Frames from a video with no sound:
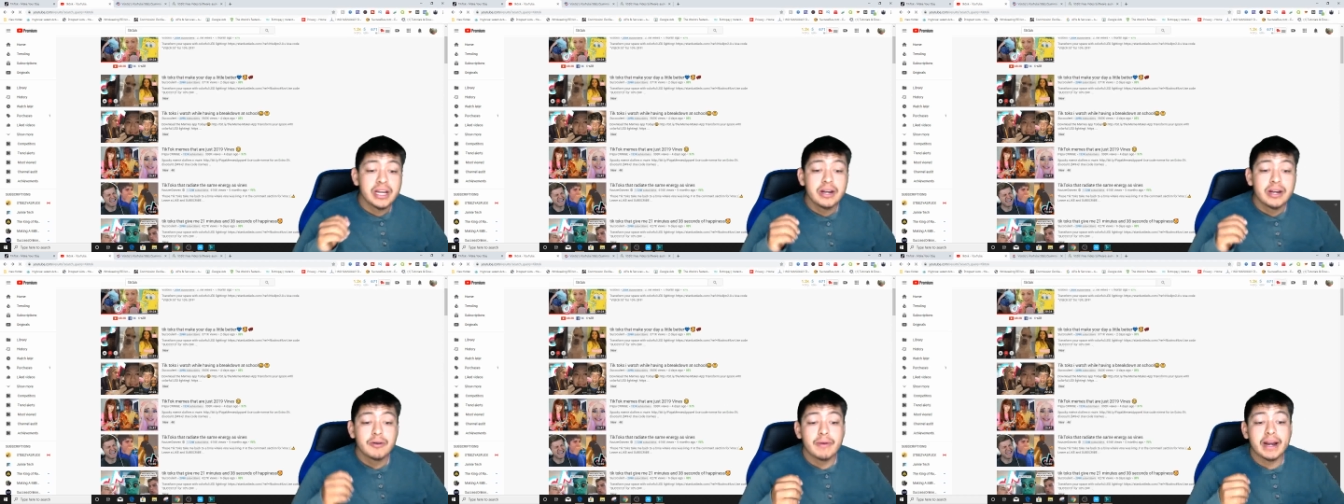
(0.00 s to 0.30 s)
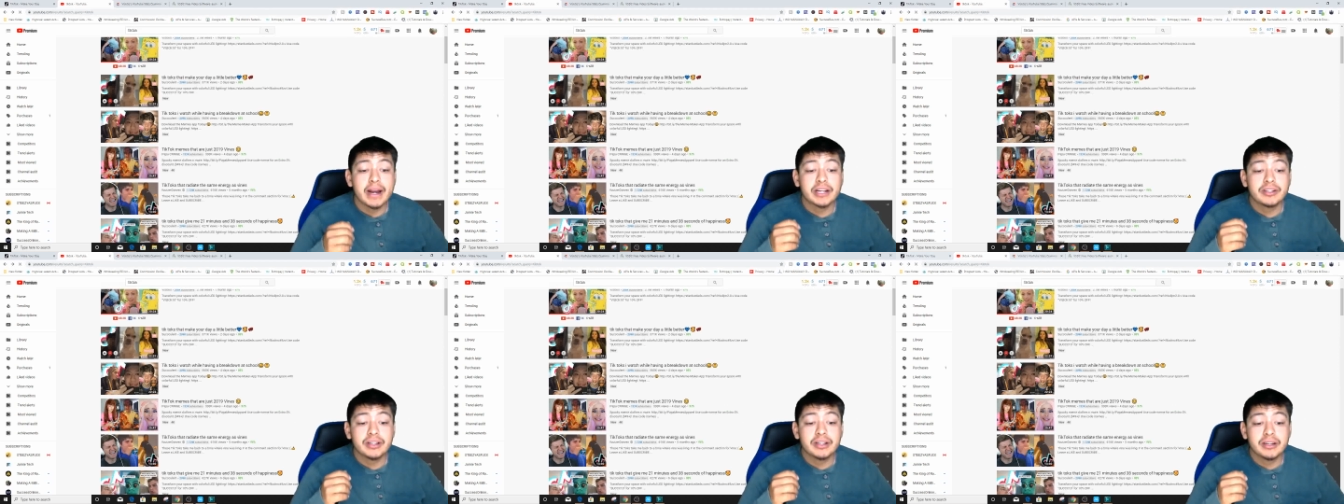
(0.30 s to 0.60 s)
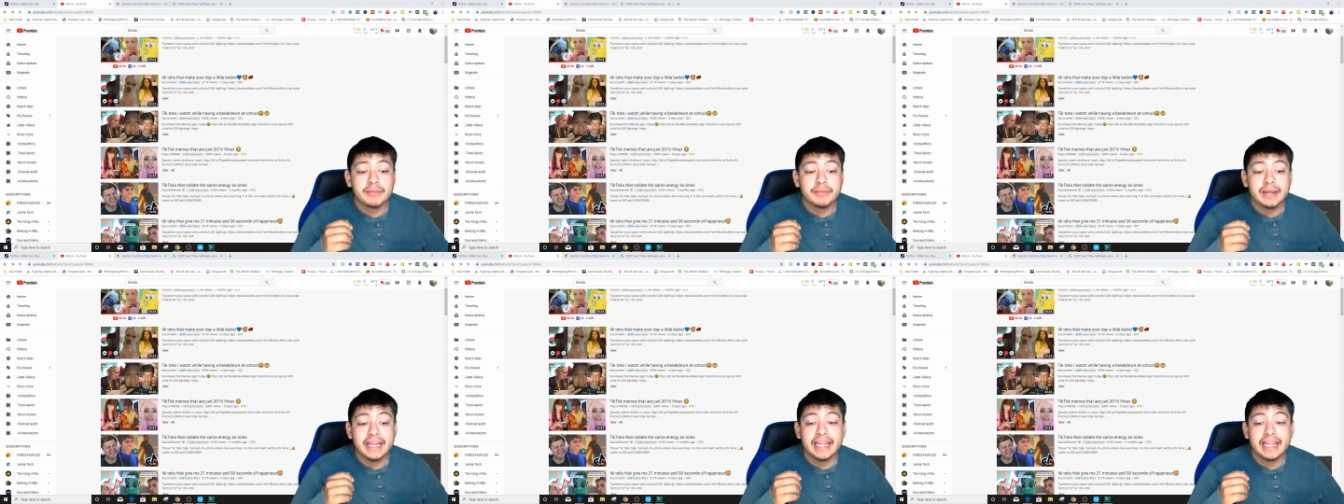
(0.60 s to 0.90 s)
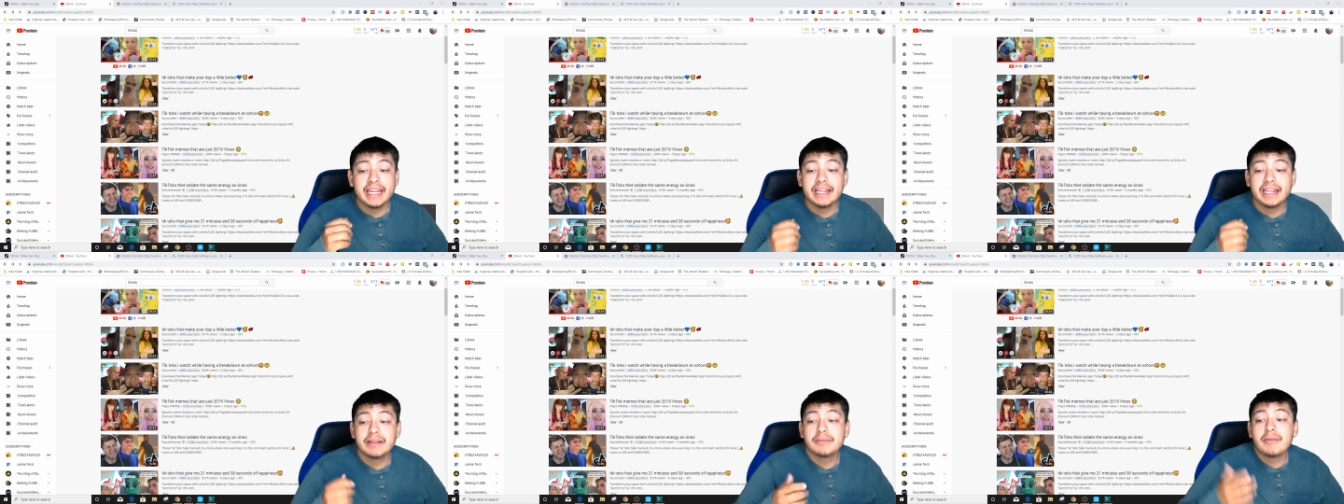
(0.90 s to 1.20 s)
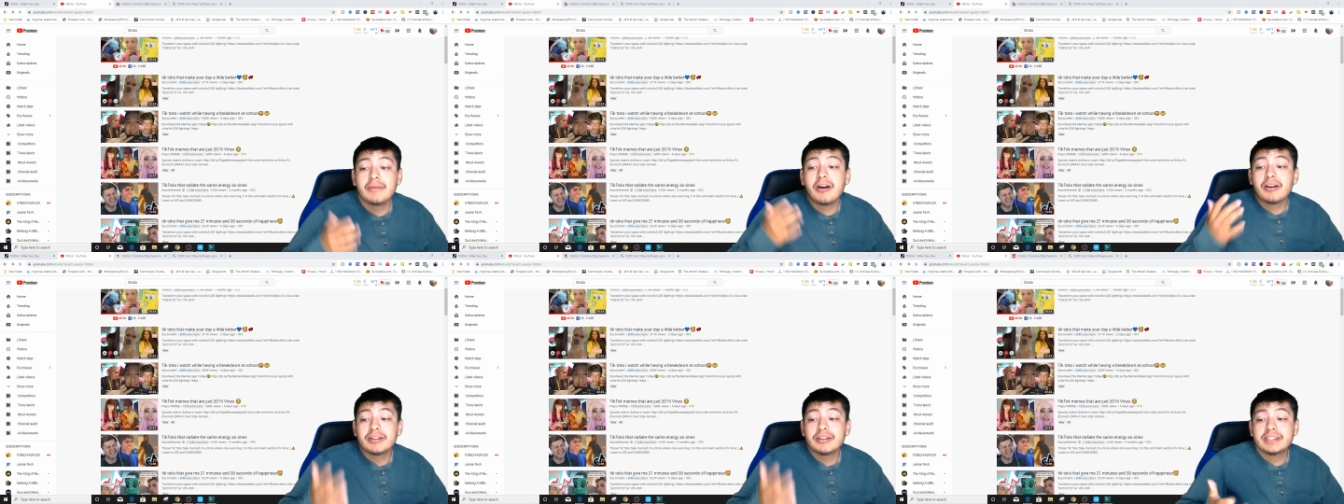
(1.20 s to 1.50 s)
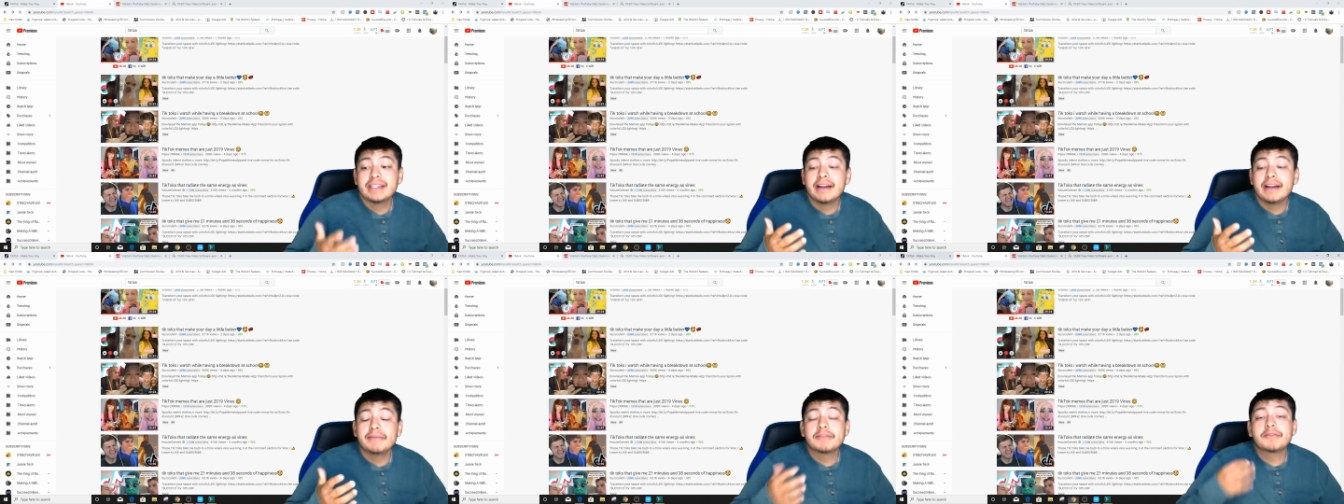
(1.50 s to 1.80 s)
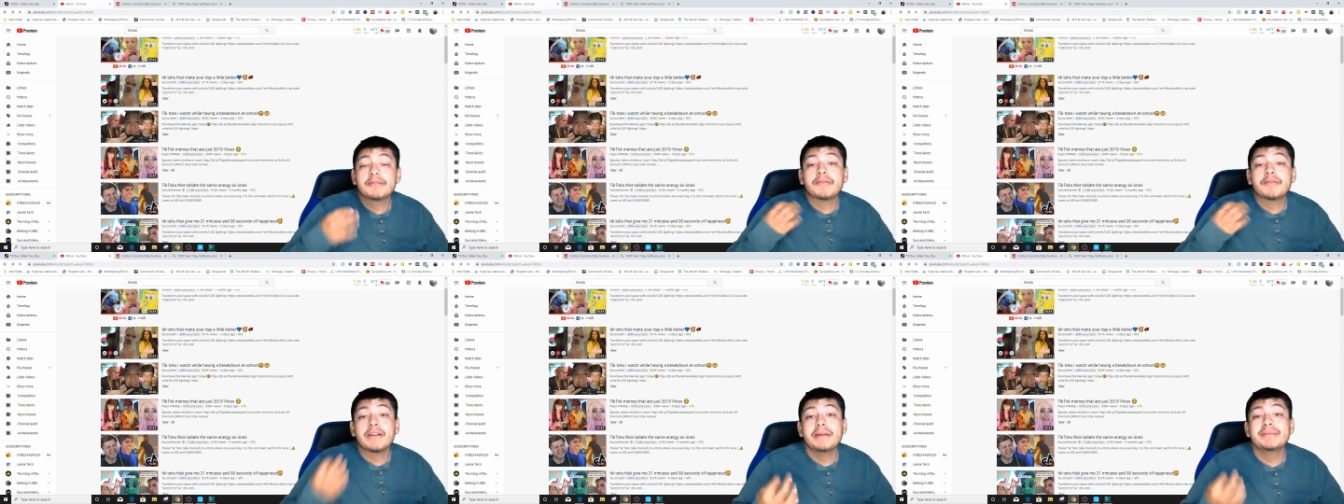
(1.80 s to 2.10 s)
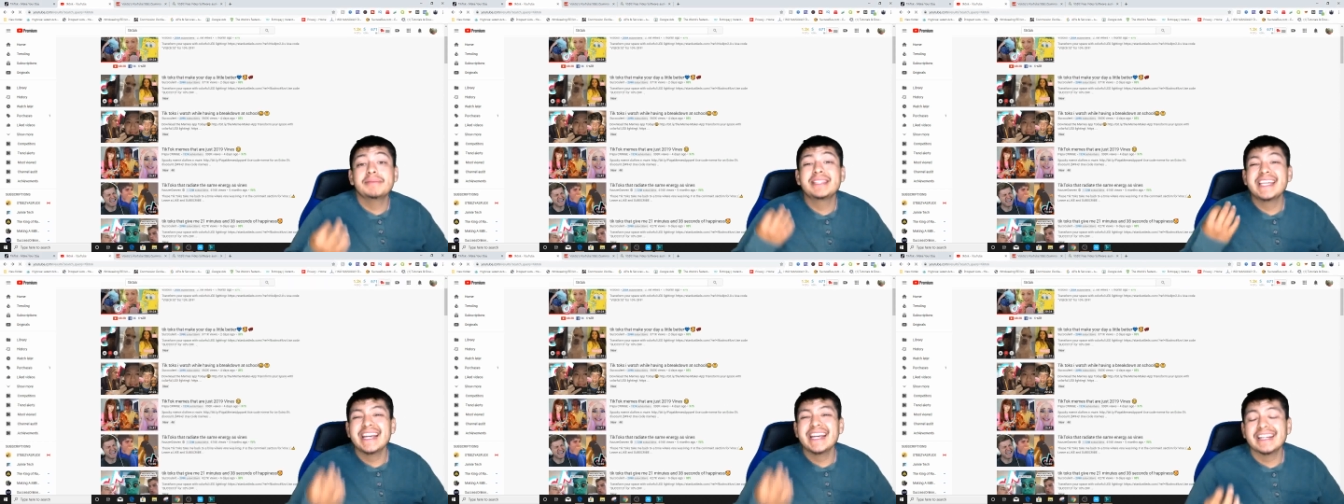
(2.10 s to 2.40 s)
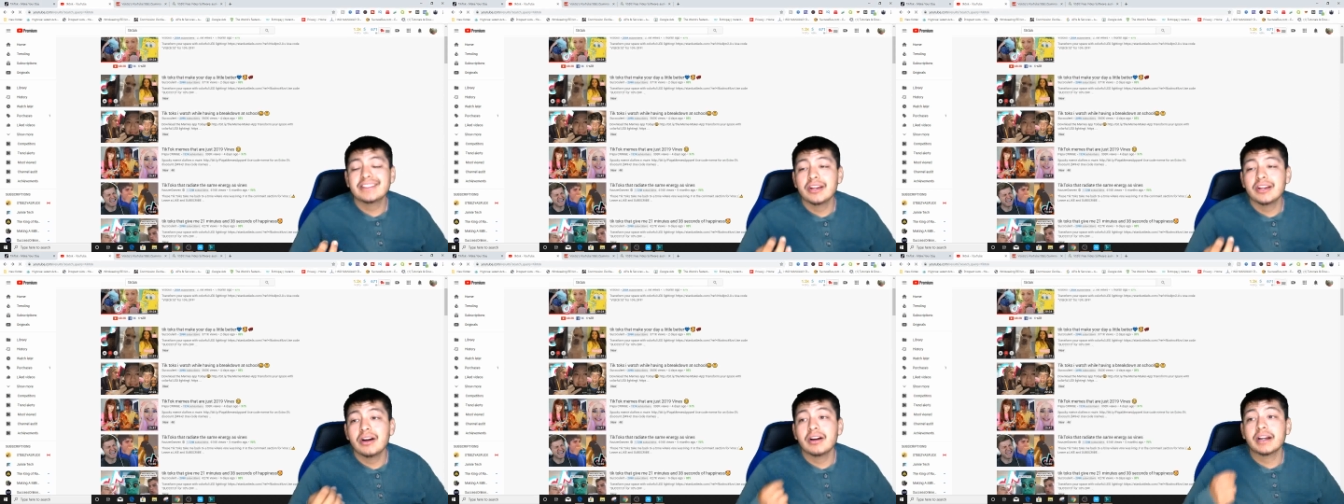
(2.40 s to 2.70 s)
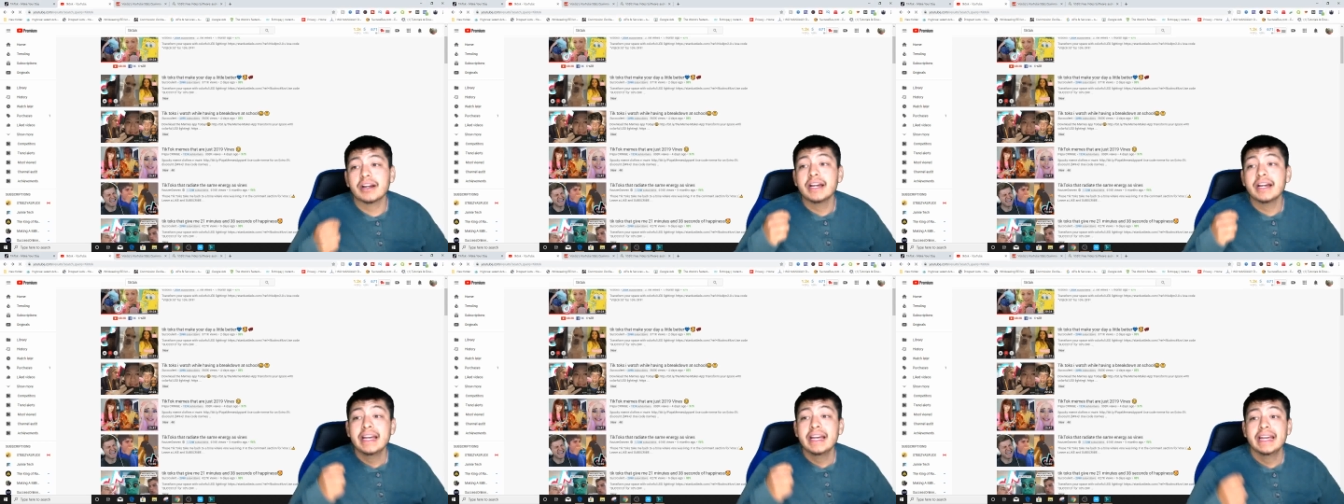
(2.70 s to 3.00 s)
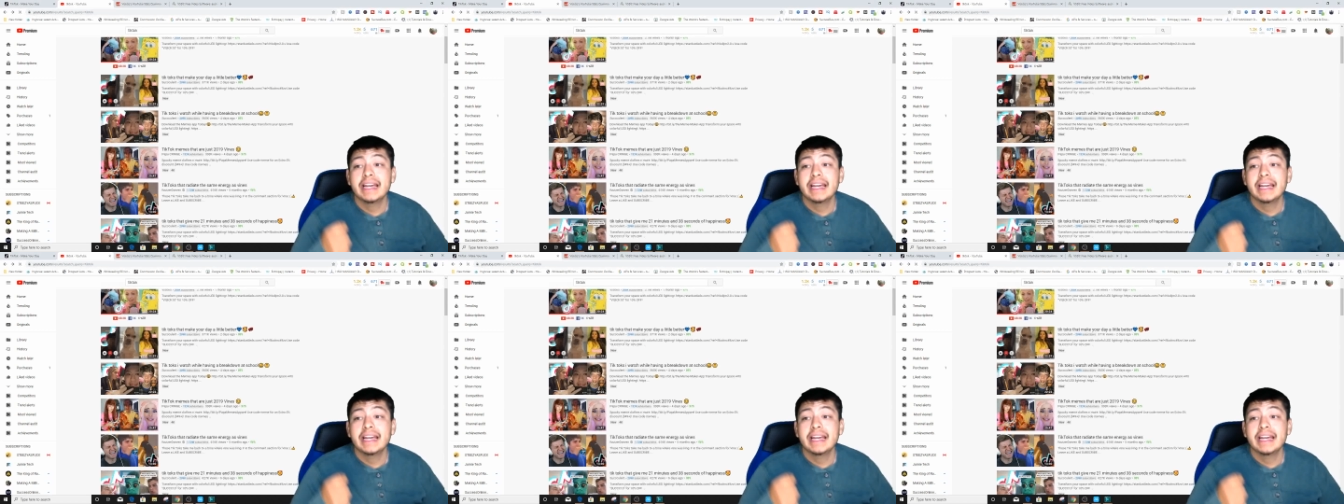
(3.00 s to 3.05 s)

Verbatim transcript: We're actually gonna be getting them ourselves from TikTok,